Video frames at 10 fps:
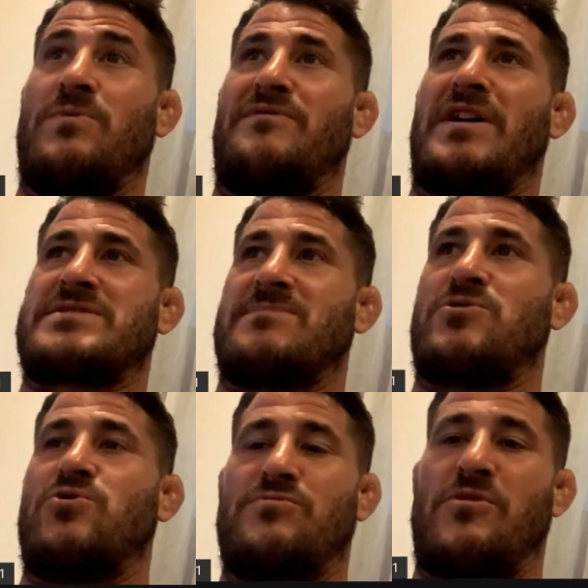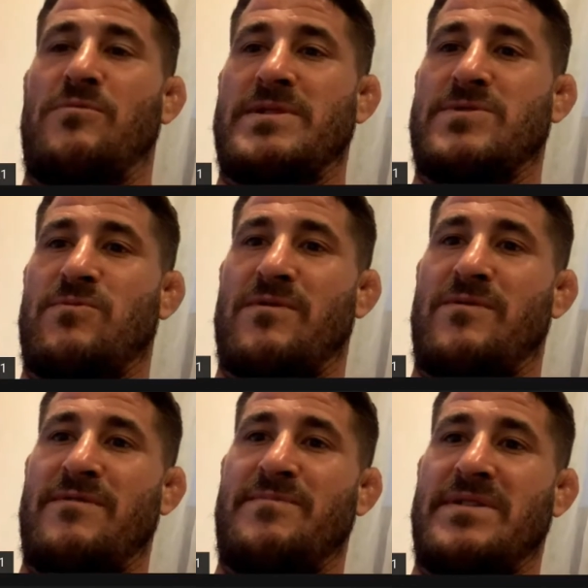We've had some cool moments where
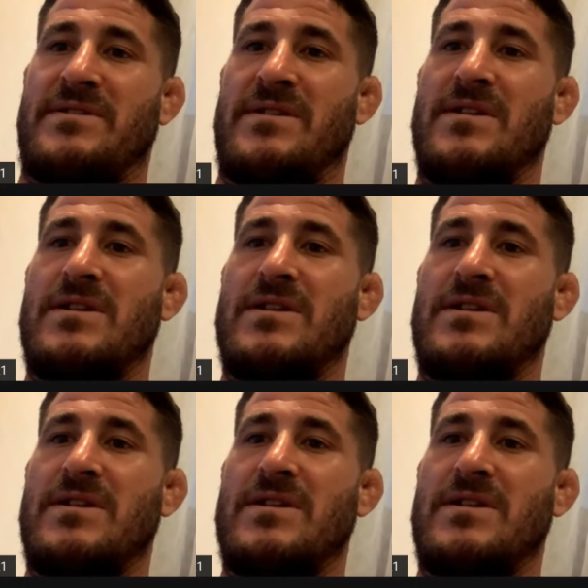we've been,